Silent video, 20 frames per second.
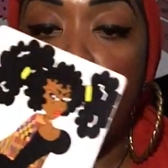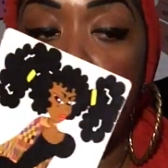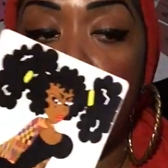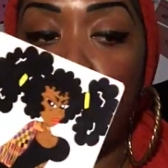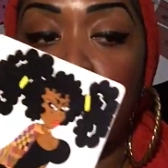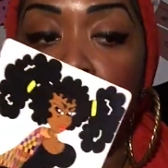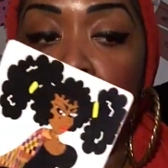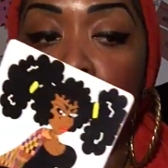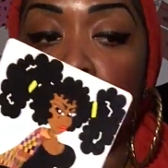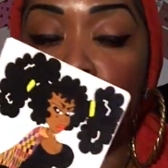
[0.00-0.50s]

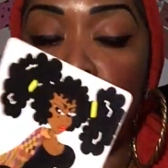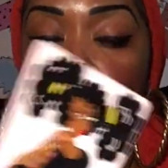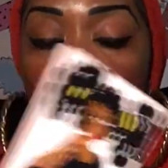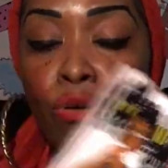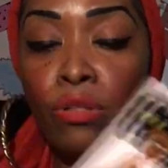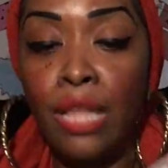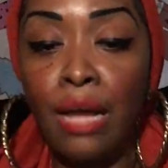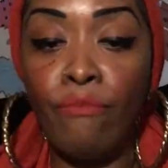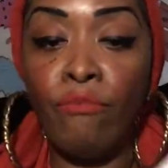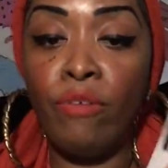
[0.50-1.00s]
okay? Because you've
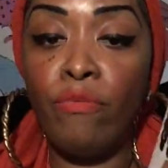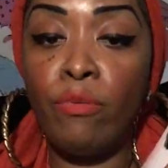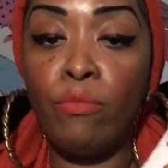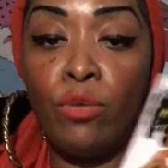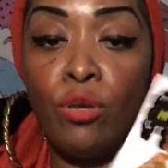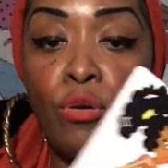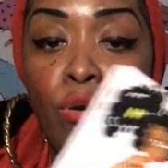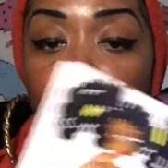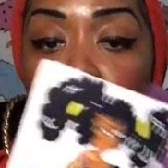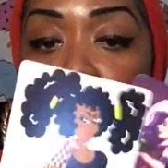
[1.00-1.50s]
got that rhythm,
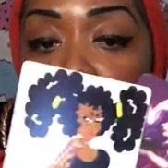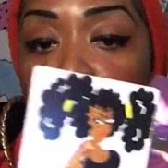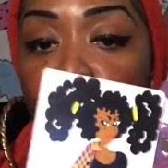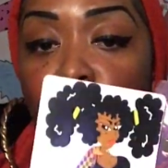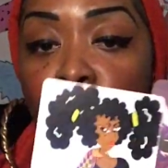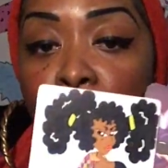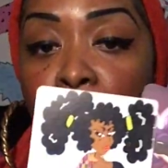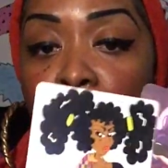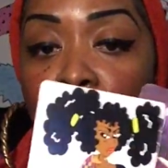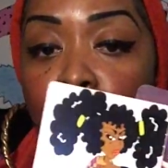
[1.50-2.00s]
you've got that
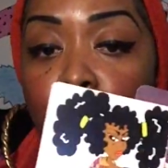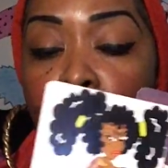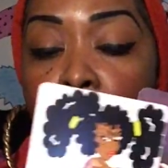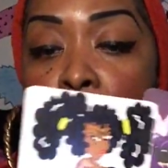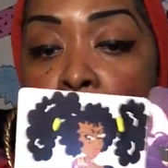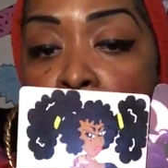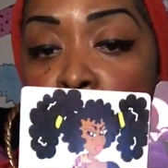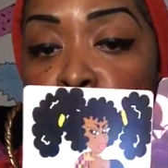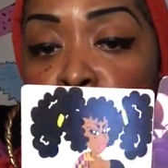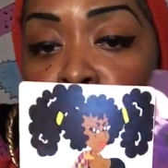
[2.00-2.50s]
vibe.
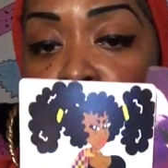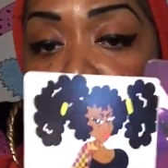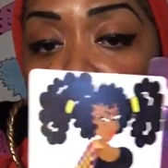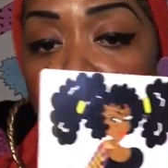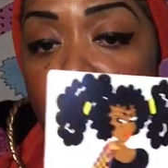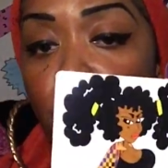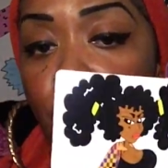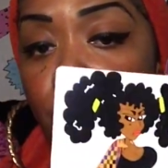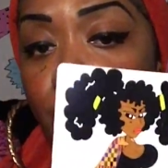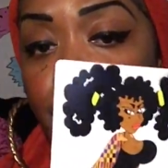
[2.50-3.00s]
I feel like
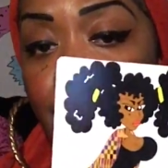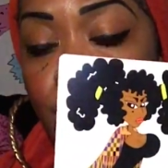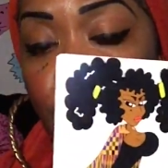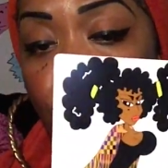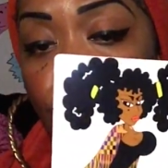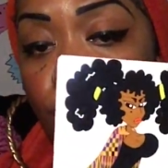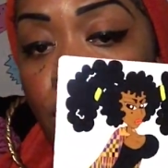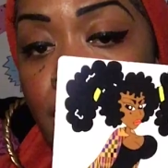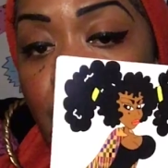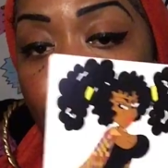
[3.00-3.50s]
somebody is
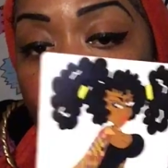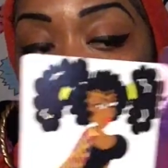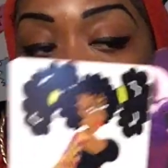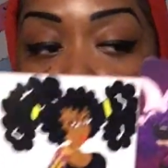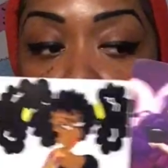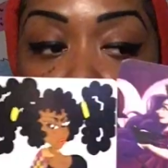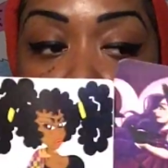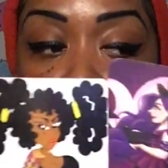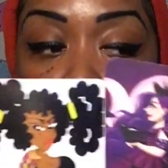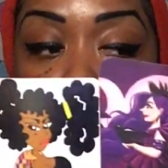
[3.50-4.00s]
really
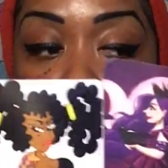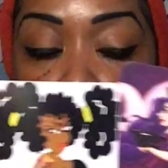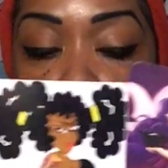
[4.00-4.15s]
drawn to